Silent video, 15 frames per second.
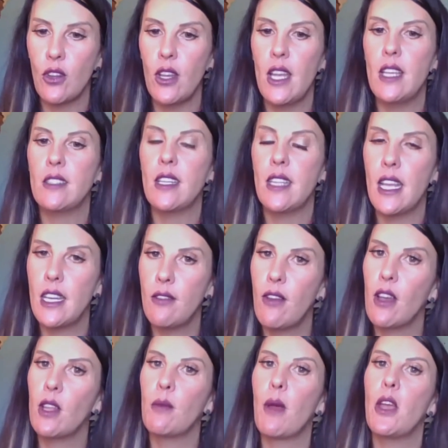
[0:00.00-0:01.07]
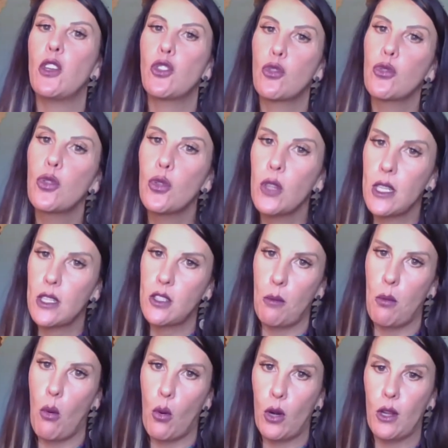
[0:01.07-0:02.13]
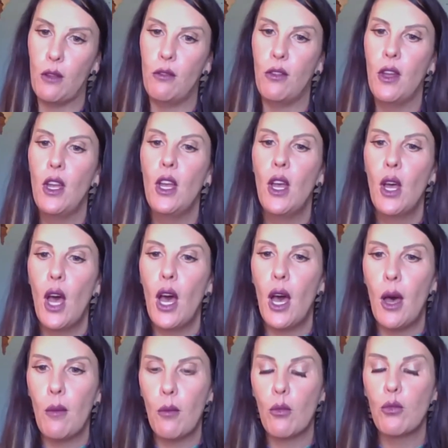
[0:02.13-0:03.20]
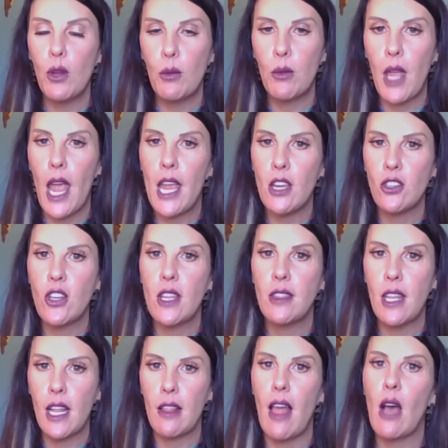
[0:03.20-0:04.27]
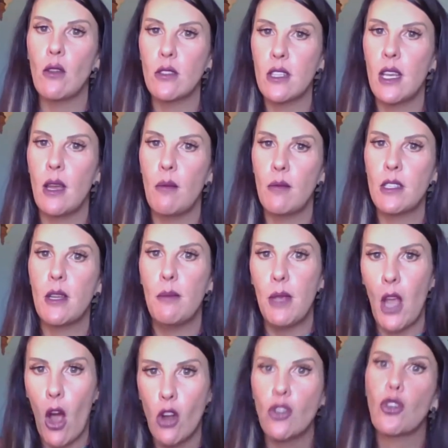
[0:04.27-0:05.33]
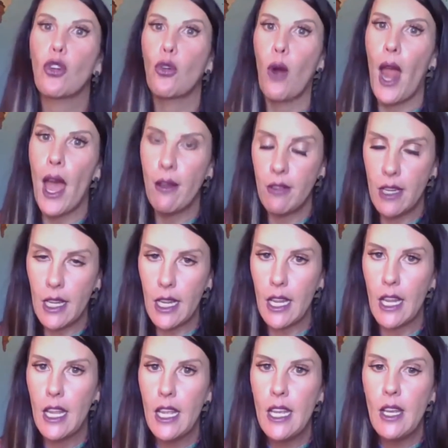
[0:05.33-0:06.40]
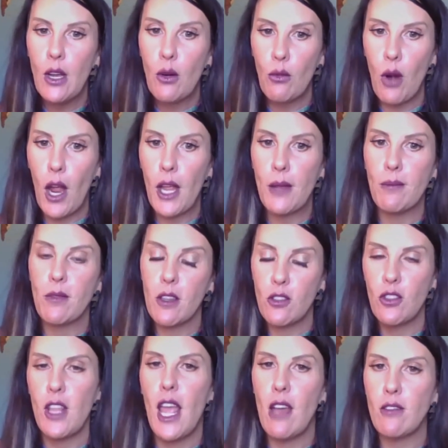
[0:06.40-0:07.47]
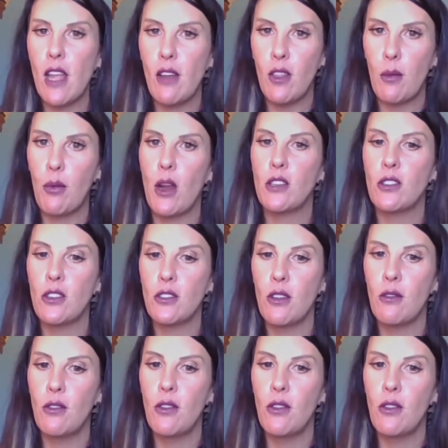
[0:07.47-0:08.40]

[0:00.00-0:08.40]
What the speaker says: is that they develop a truly supportive rib cage that allows them to be under gravity, right? So they have to have the pressures of